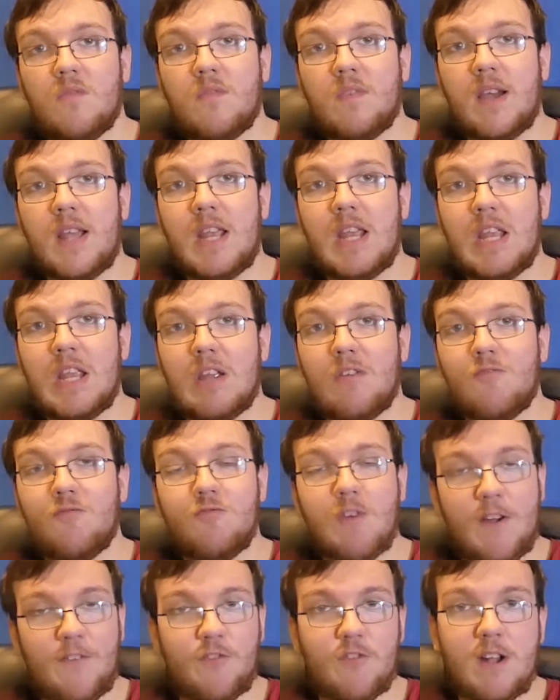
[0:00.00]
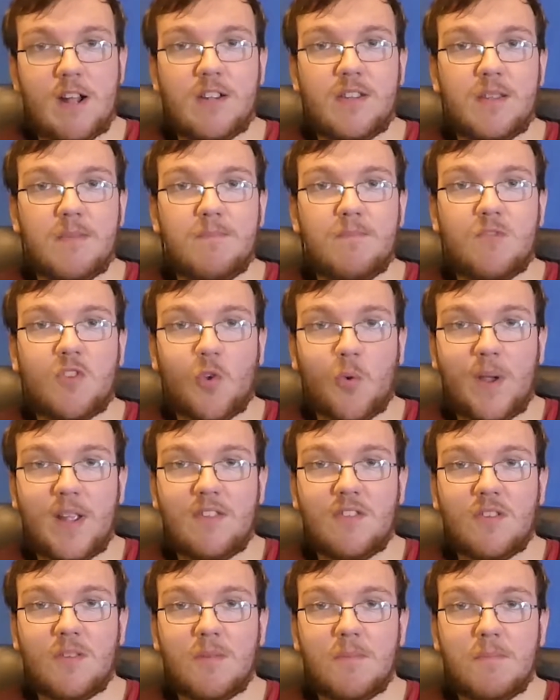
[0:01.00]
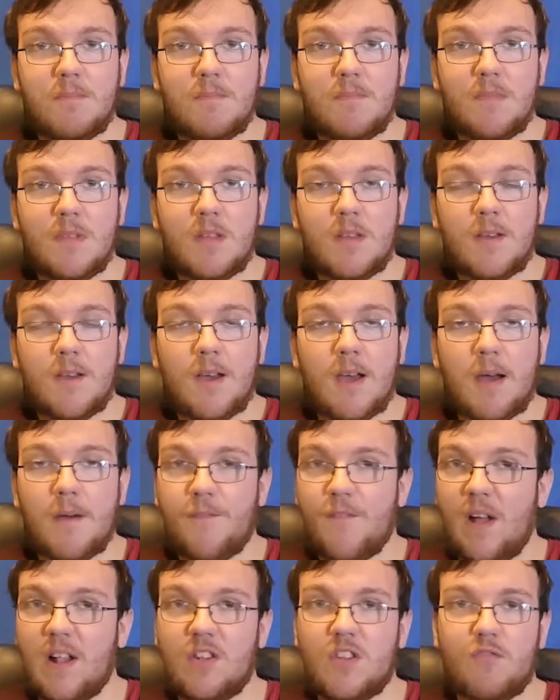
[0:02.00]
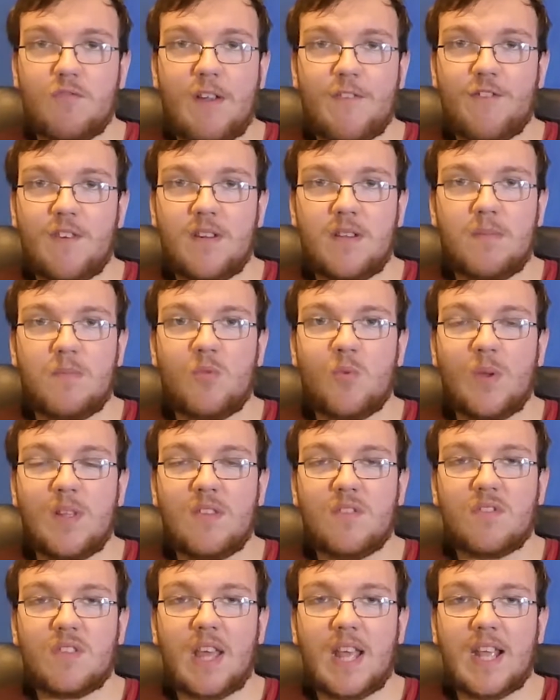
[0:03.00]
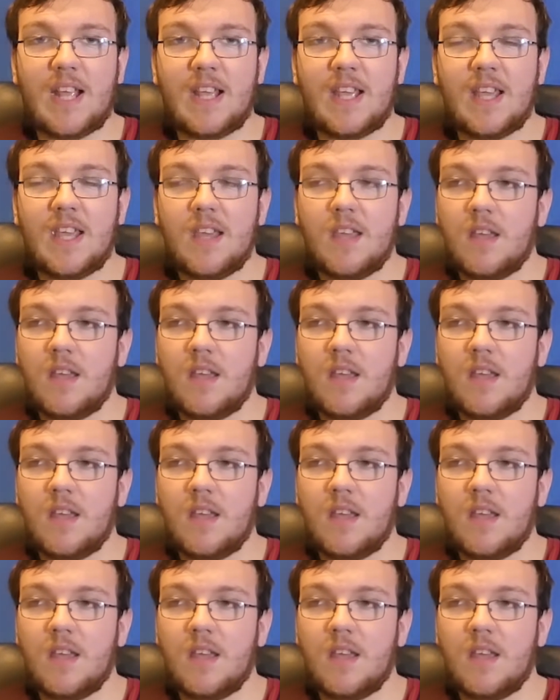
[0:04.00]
a referendum tweet, a fan referendum tweet saying